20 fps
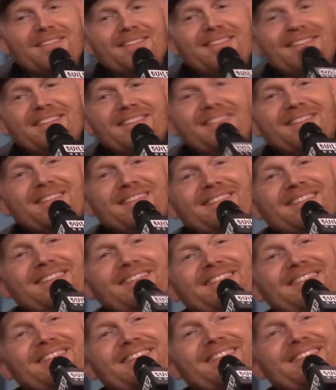
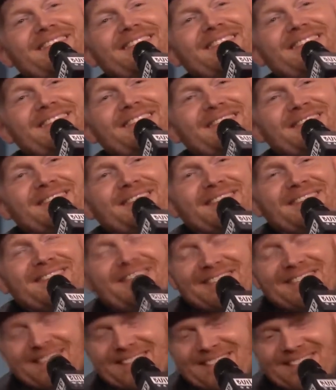
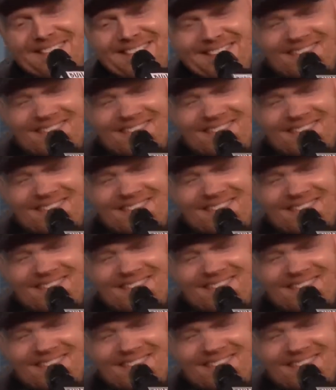[no speech]